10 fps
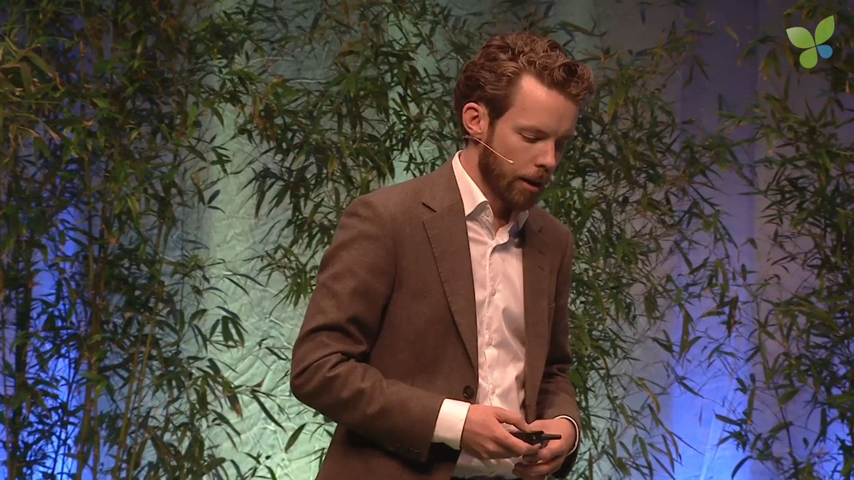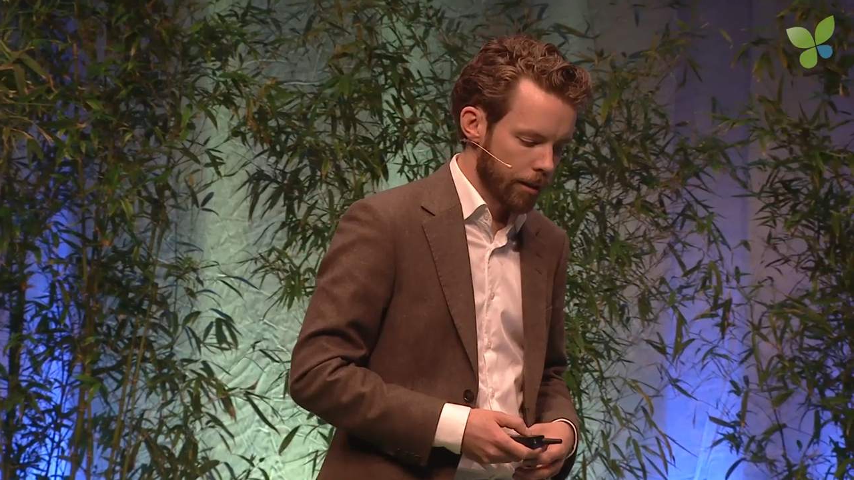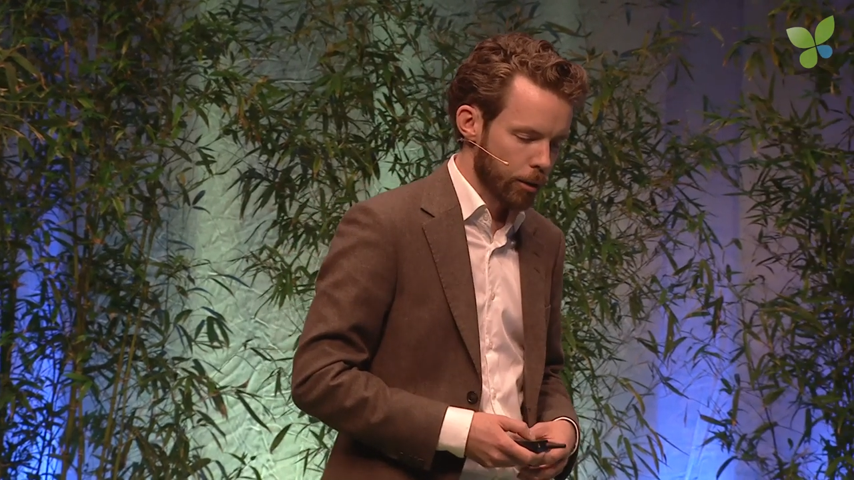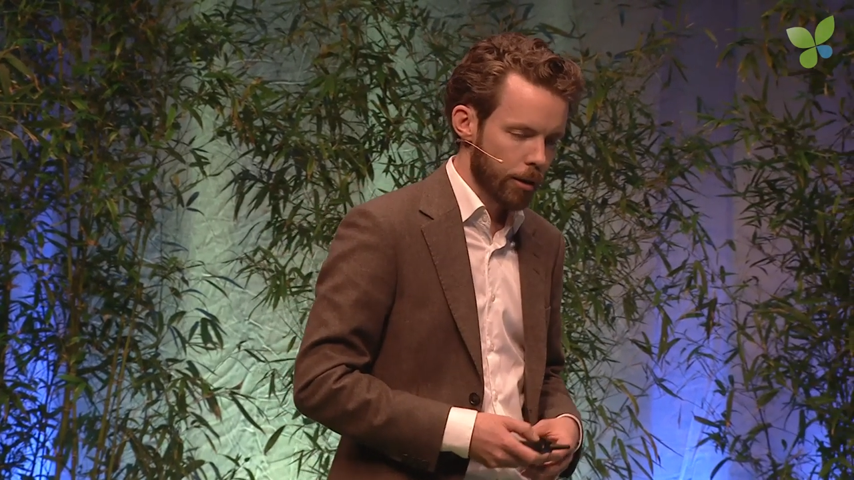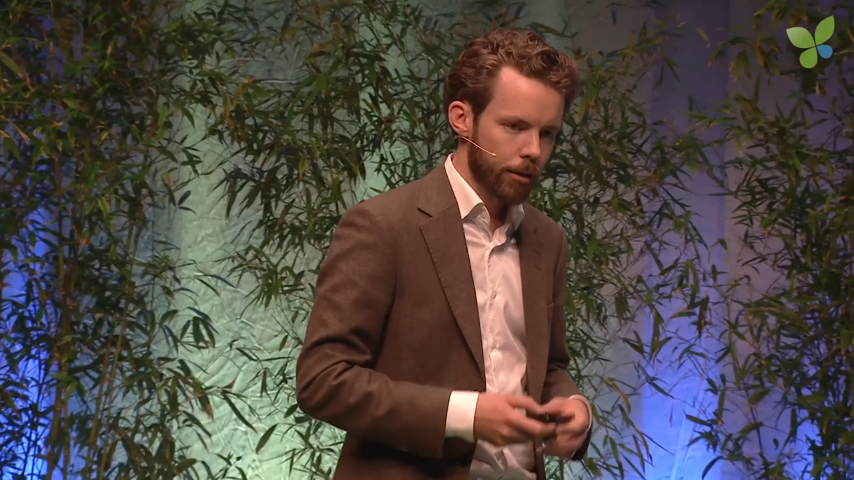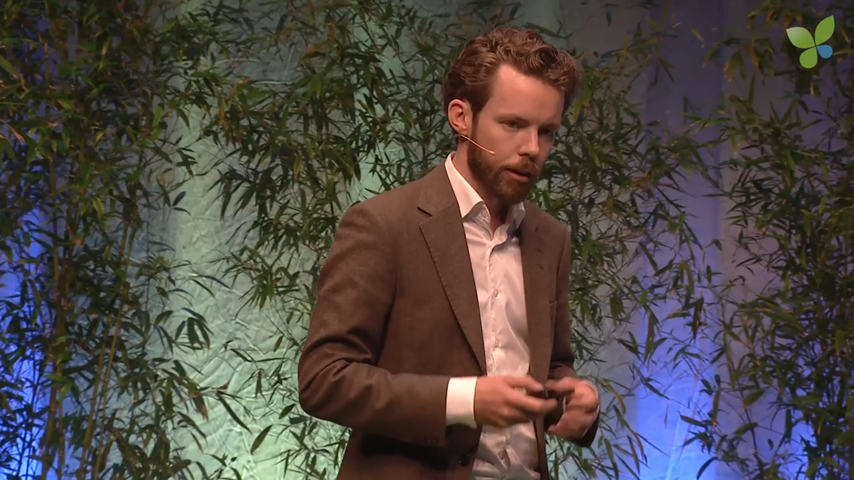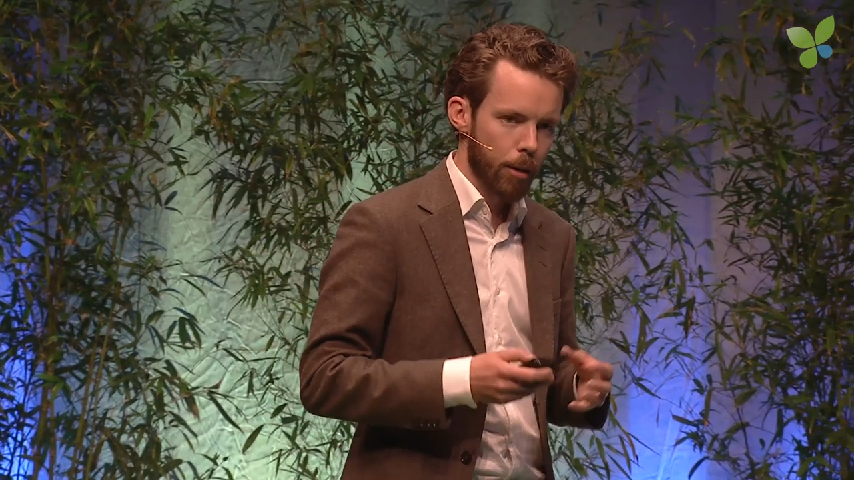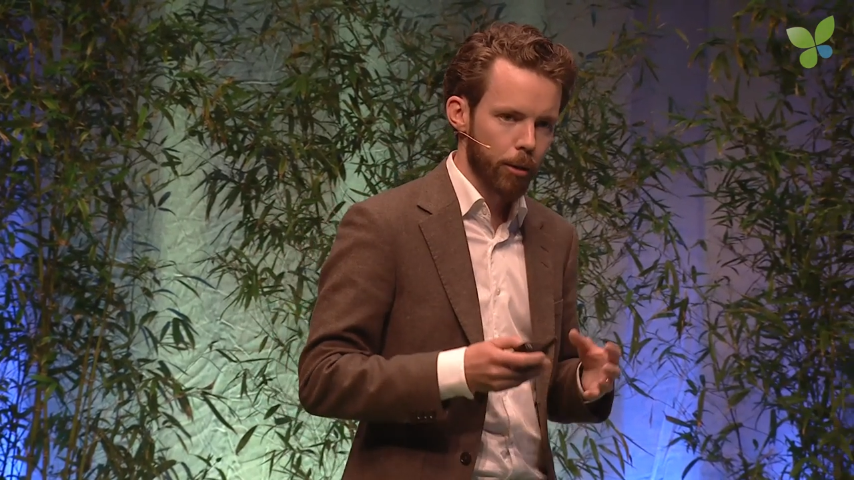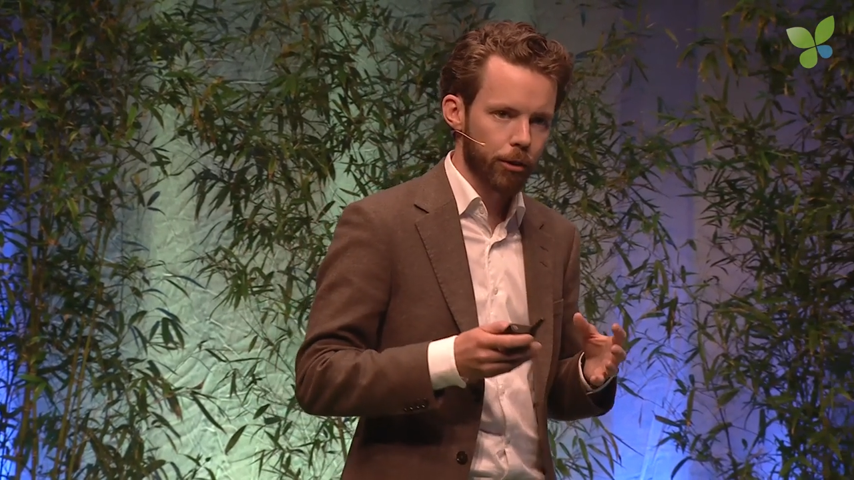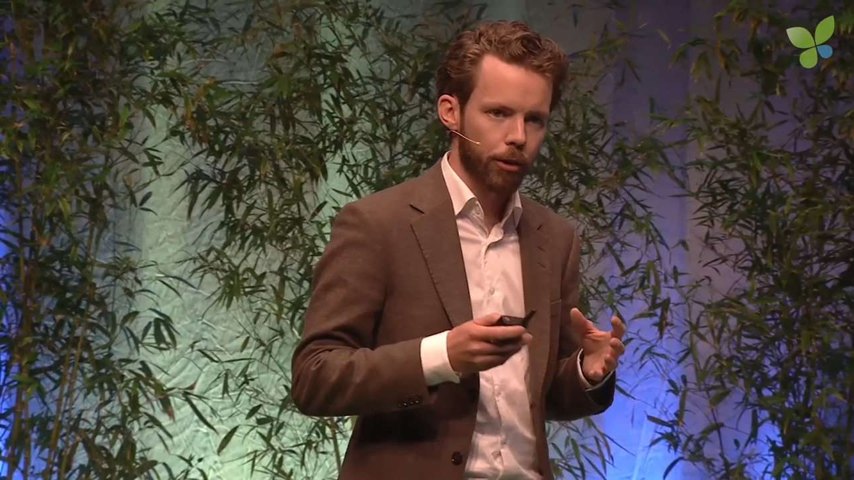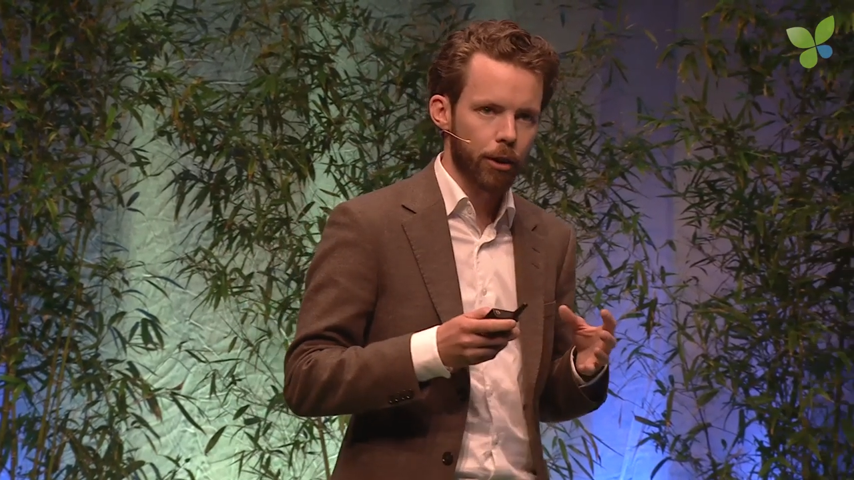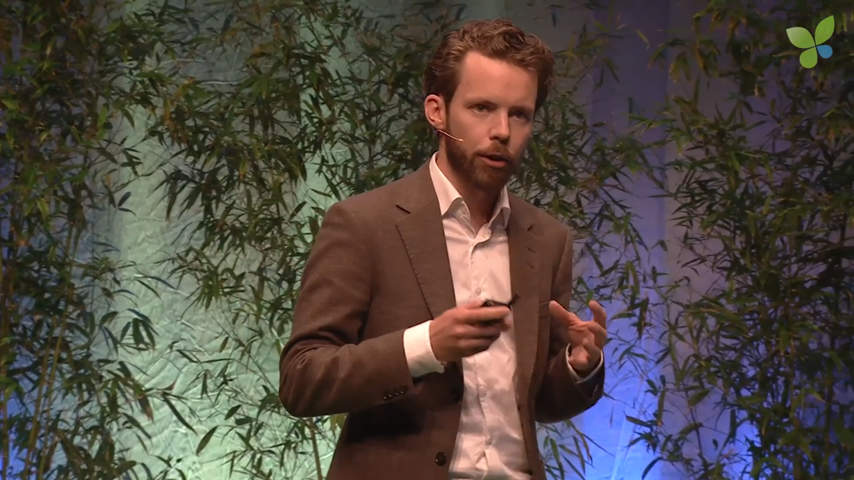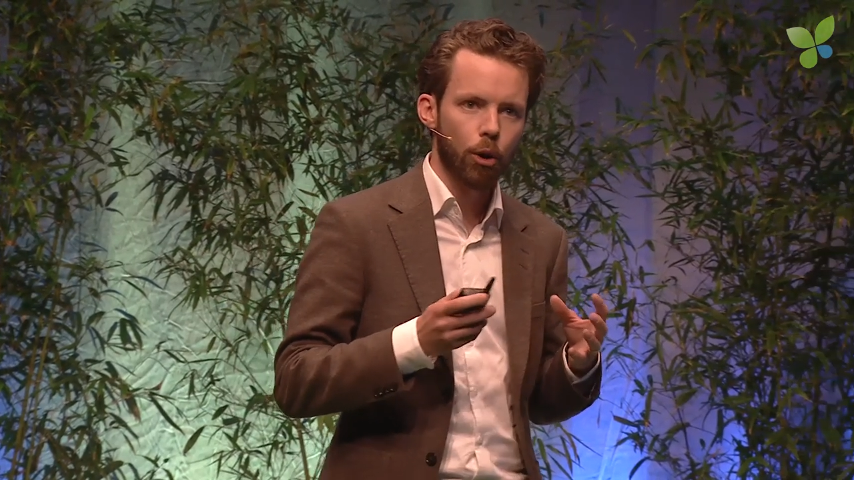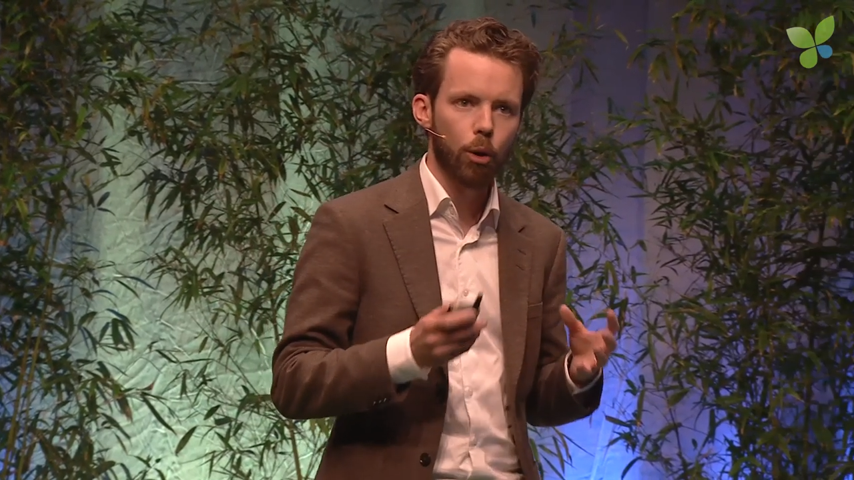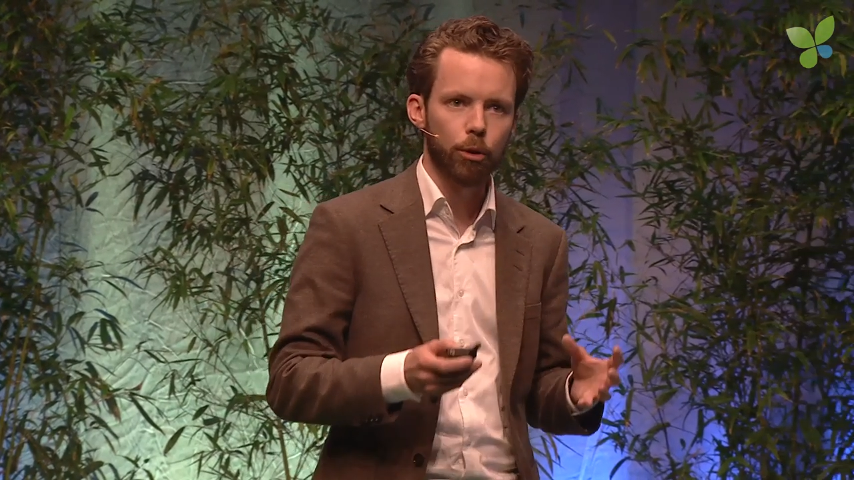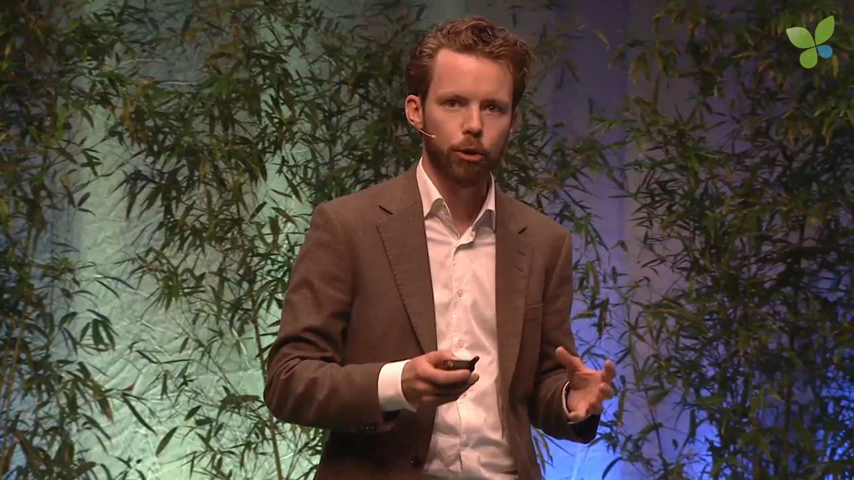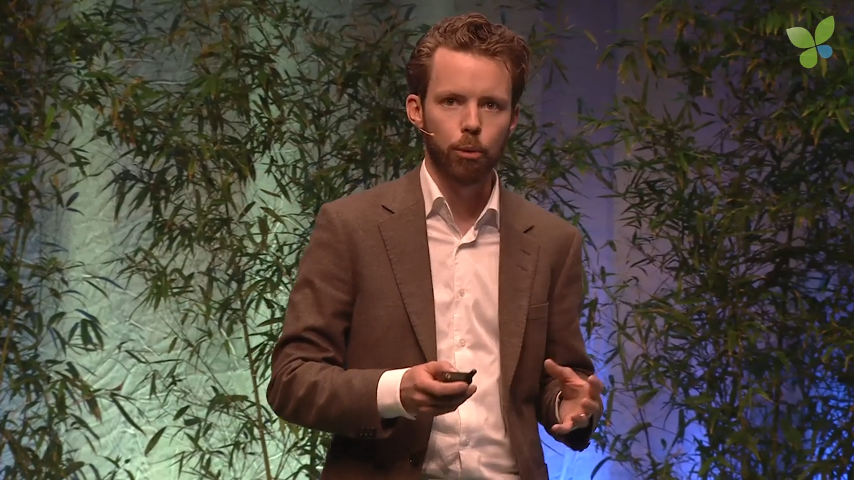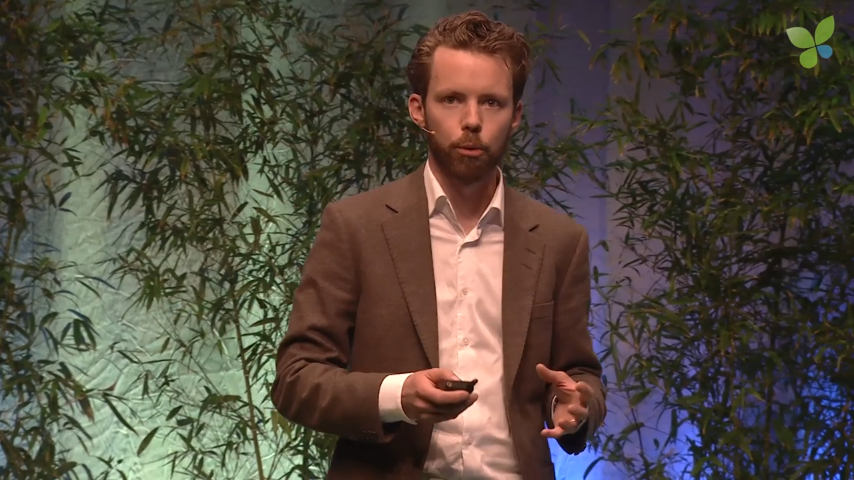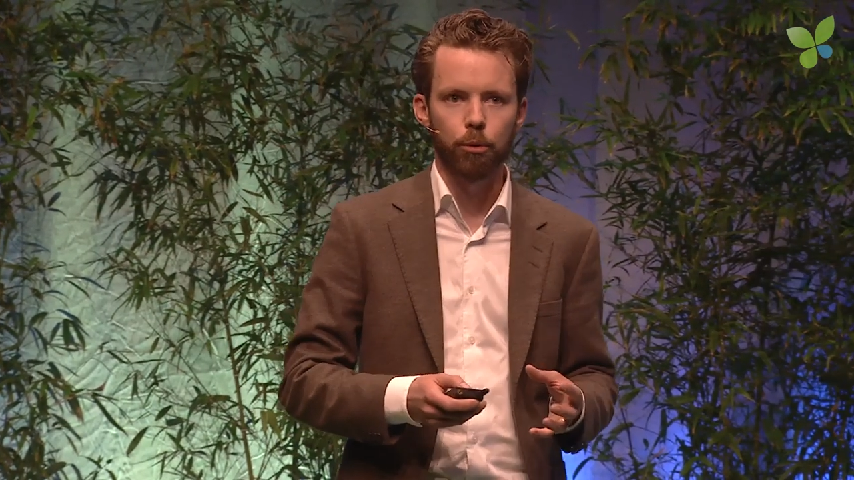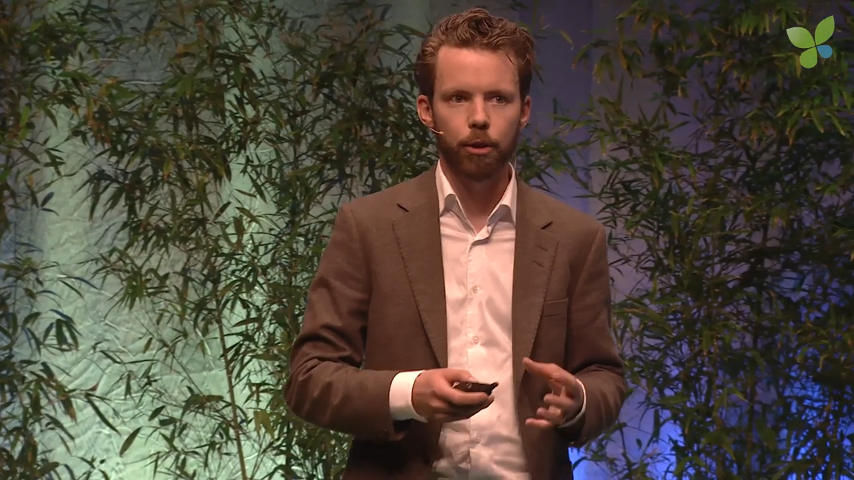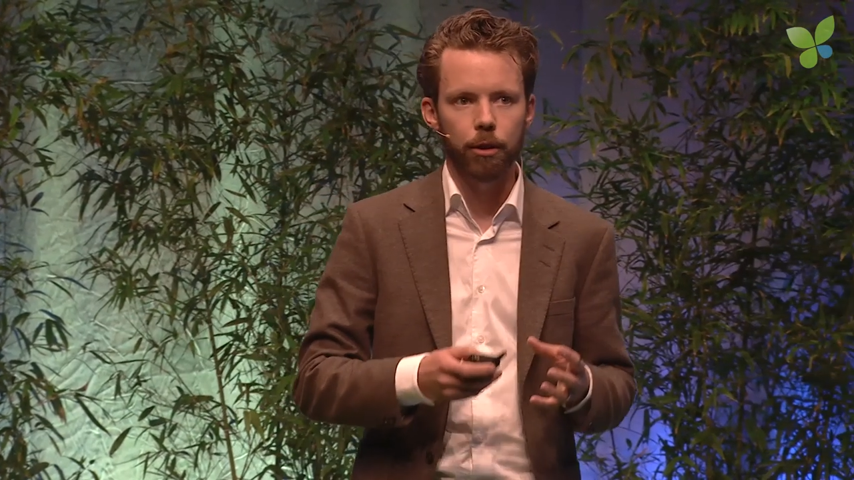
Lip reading: So this enables a whole new,